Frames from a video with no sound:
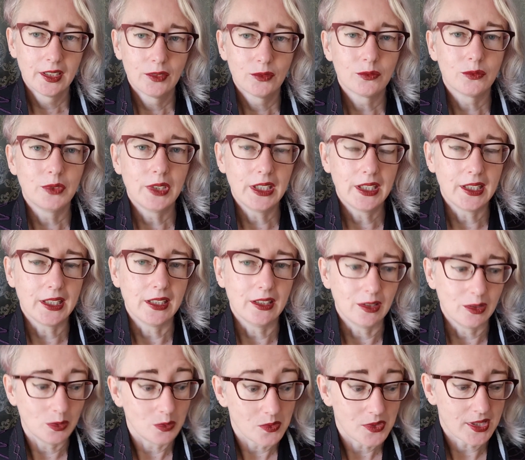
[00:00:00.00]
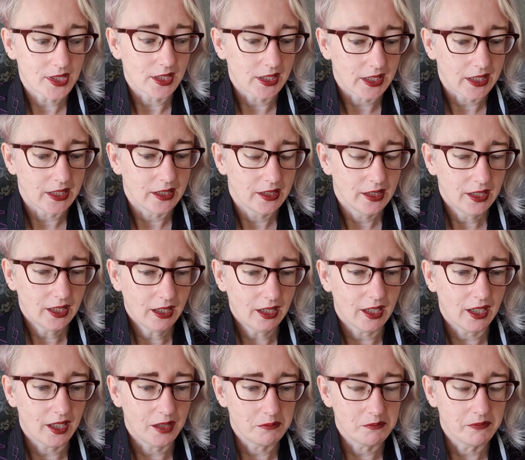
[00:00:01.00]
really loosely
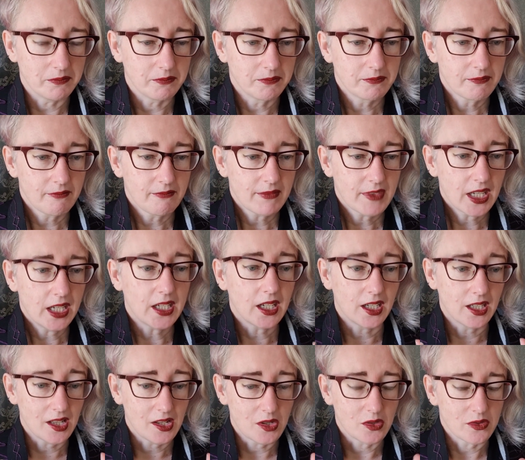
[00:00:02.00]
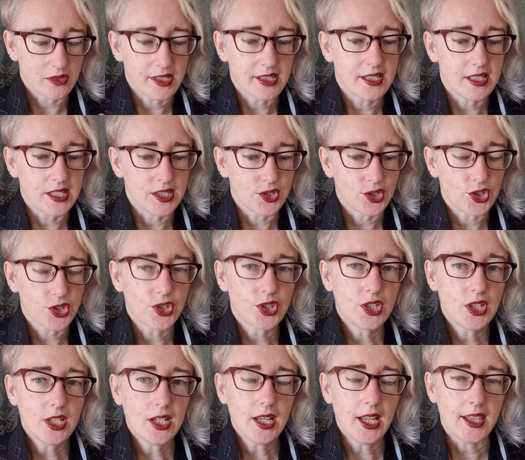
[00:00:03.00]
in a long stitch,
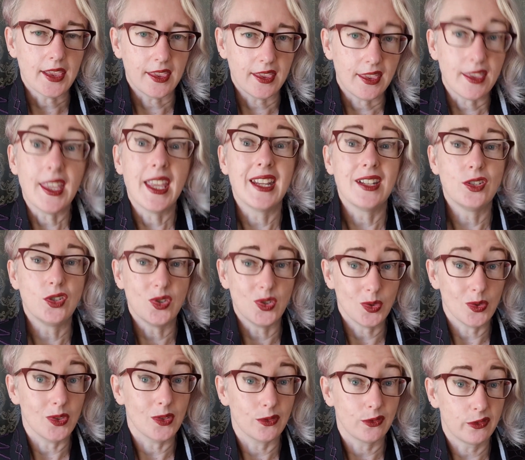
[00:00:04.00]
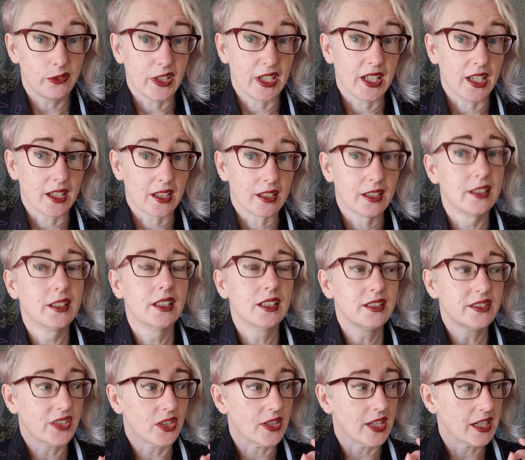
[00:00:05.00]
and then do the fitting.
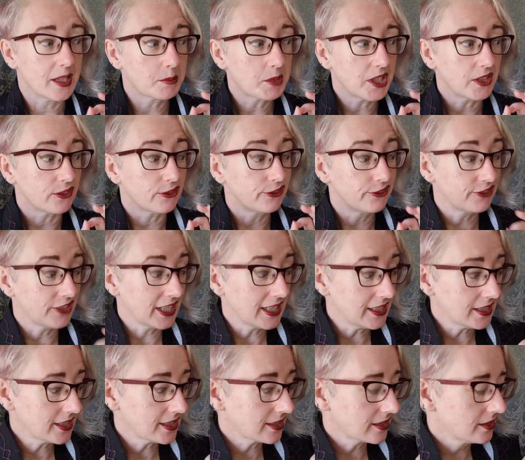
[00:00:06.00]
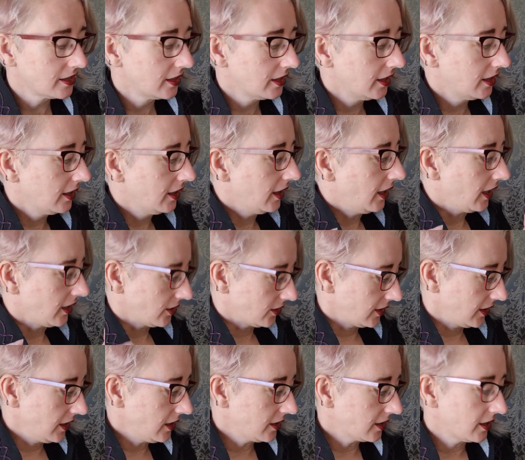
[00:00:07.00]
So then I'm going to fit it, I
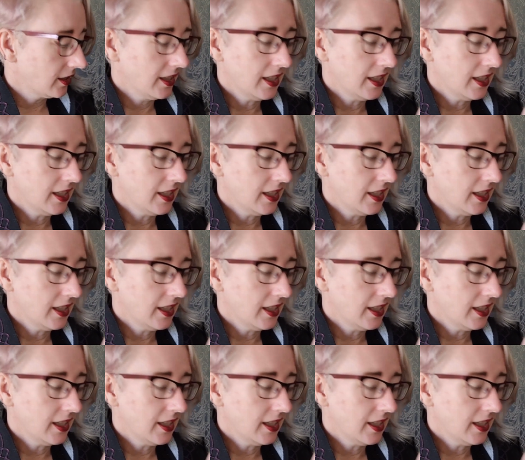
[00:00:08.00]
think.